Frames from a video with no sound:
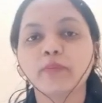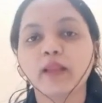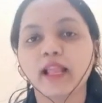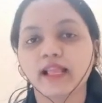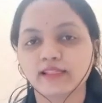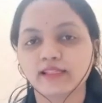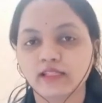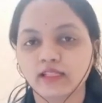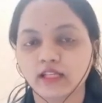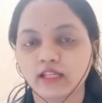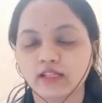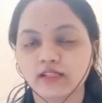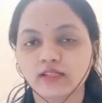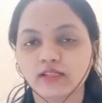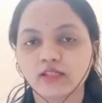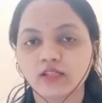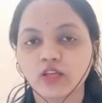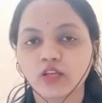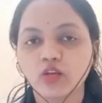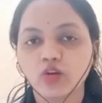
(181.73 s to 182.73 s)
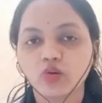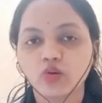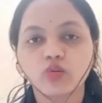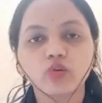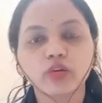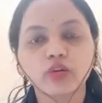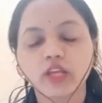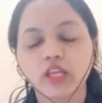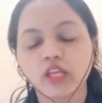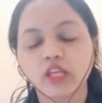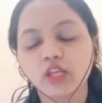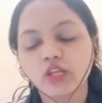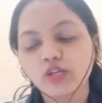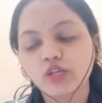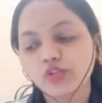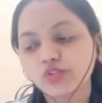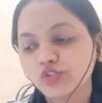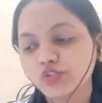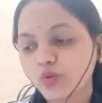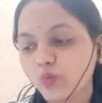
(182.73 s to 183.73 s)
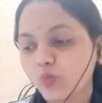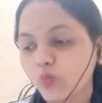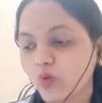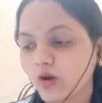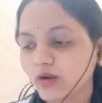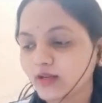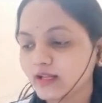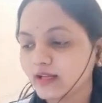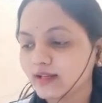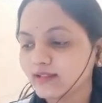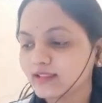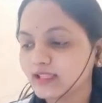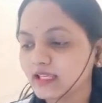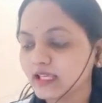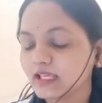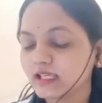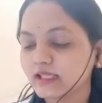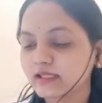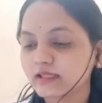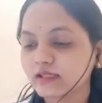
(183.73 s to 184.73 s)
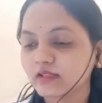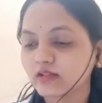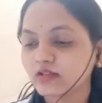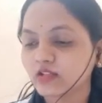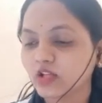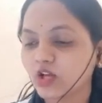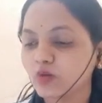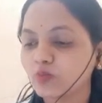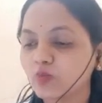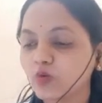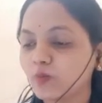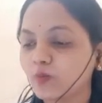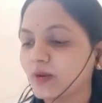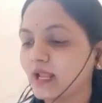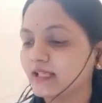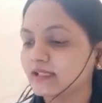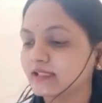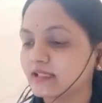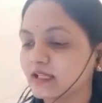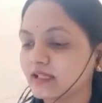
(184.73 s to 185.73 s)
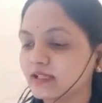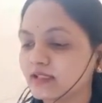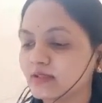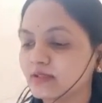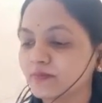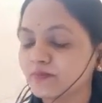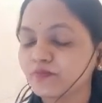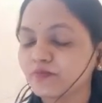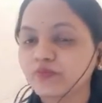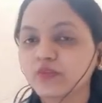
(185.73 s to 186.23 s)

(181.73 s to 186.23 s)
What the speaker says: plastics. Okay, so what are these thermoplastics?